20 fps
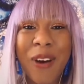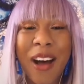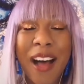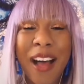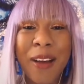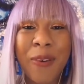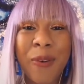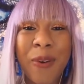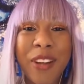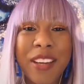
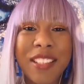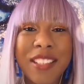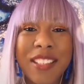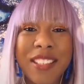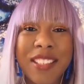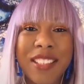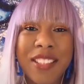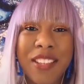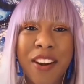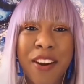wanted to
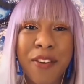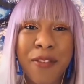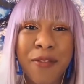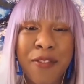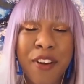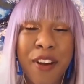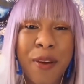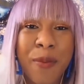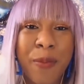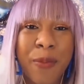start
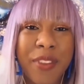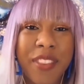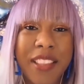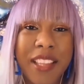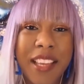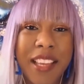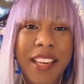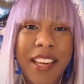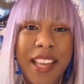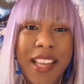from
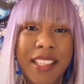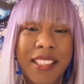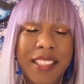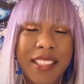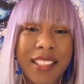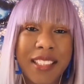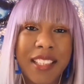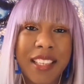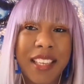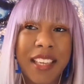within and
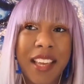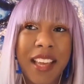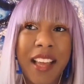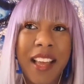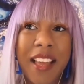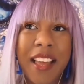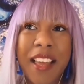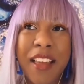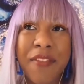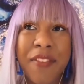see
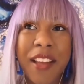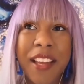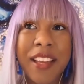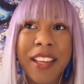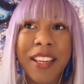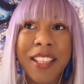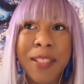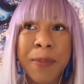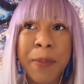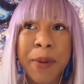if I could
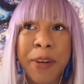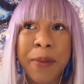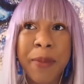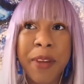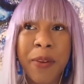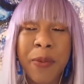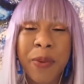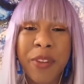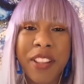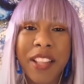experiment
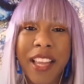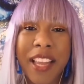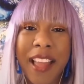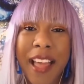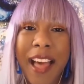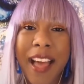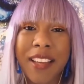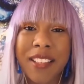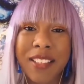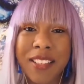with like
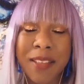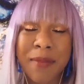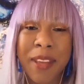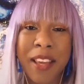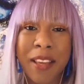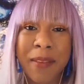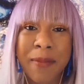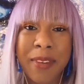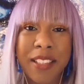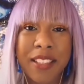actually
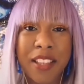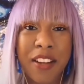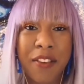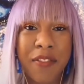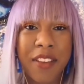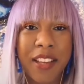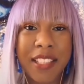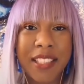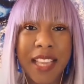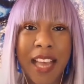making myself
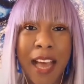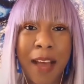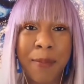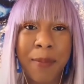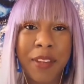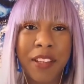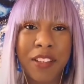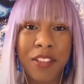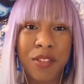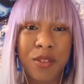as happy
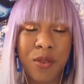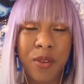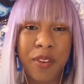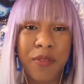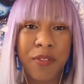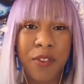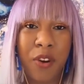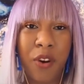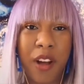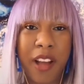and
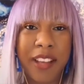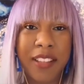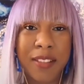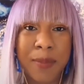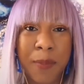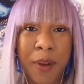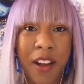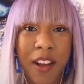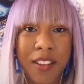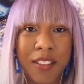joyful as
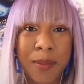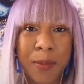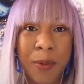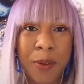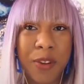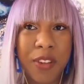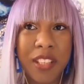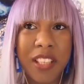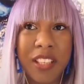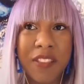
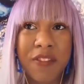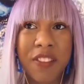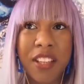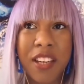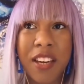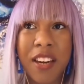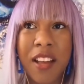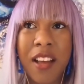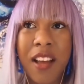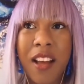possible, even
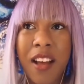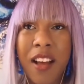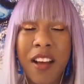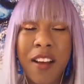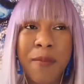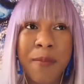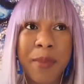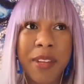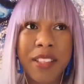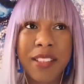
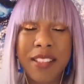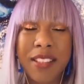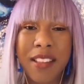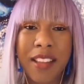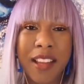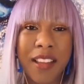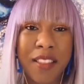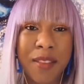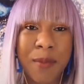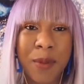amidst
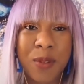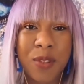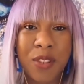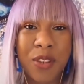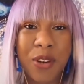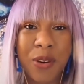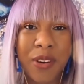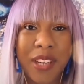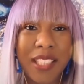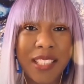like the most
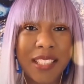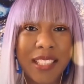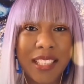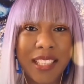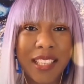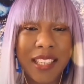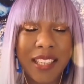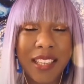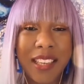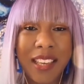
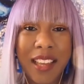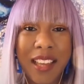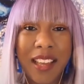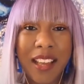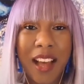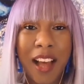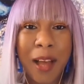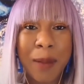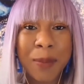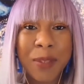crazy
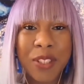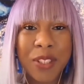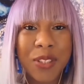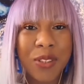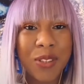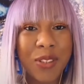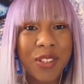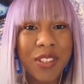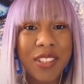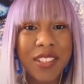
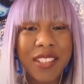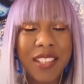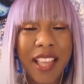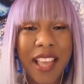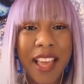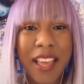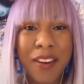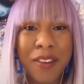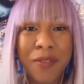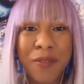obstacles
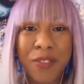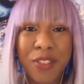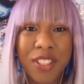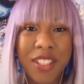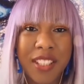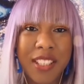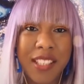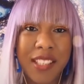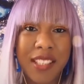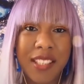and
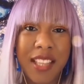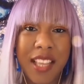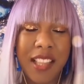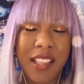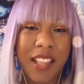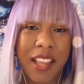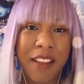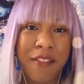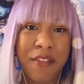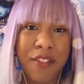adversities that
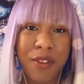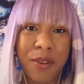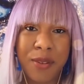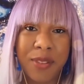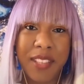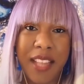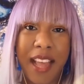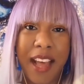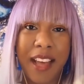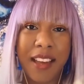life throws
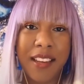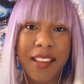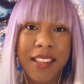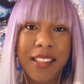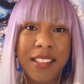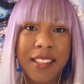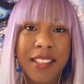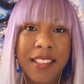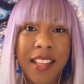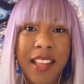at
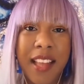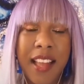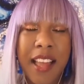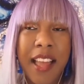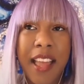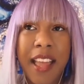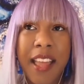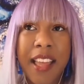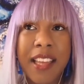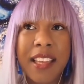us.
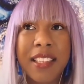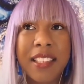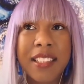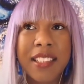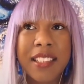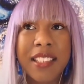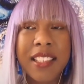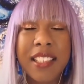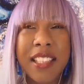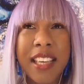And
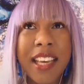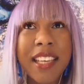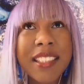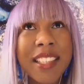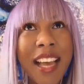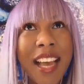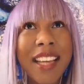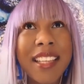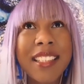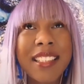yes,
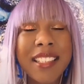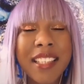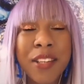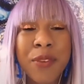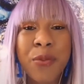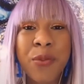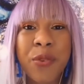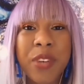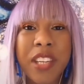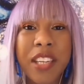I did
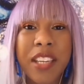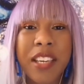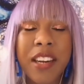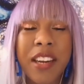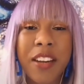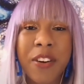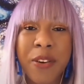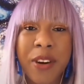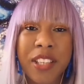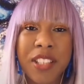read
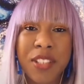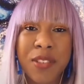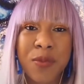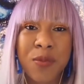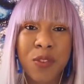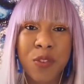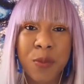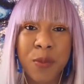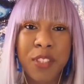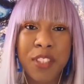Gretchen
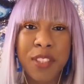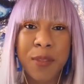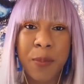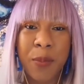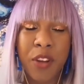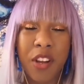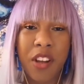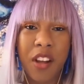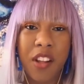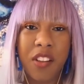Rubin's
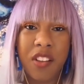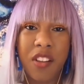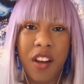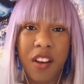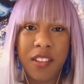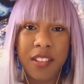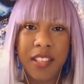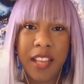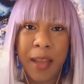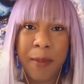book a long
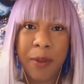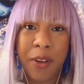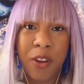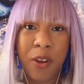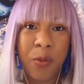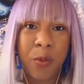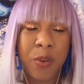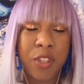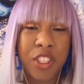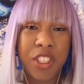time ago,
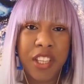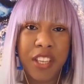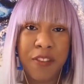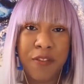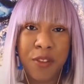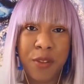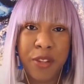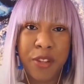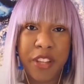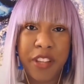which if
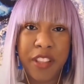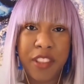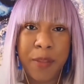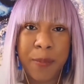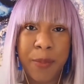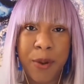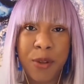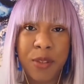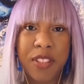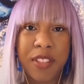you look at the
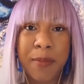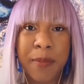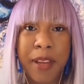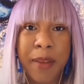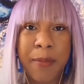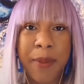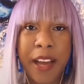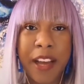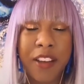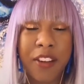post in my
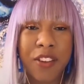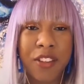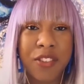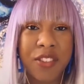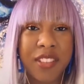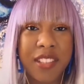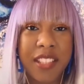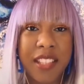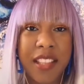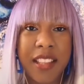bio, you'll
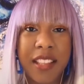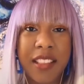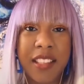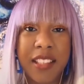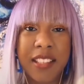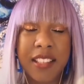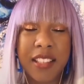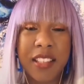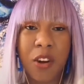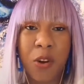see that
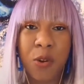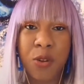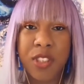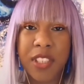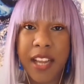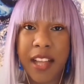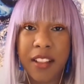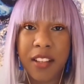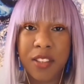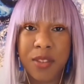this whole
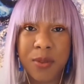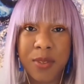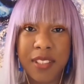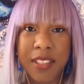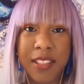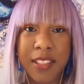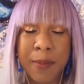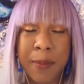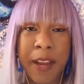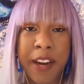challenge was
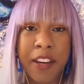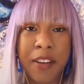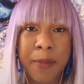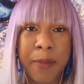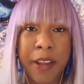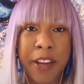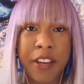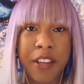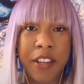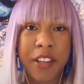inspired by
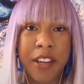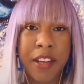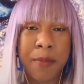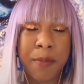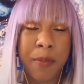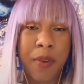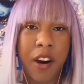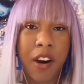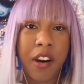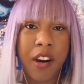her in
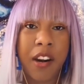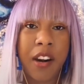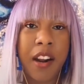part.